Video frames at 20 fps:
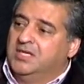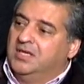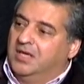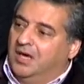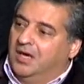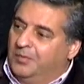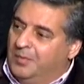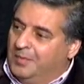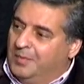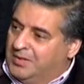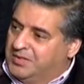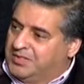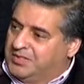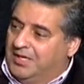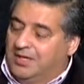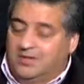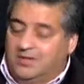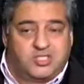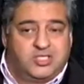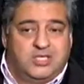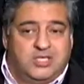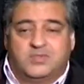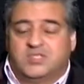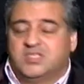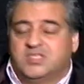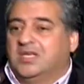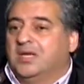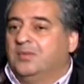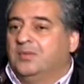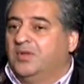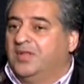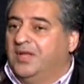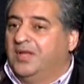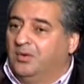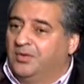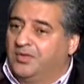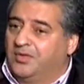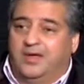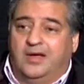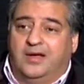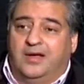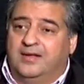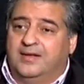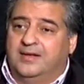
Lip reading: and remote townships. The same with healthcare.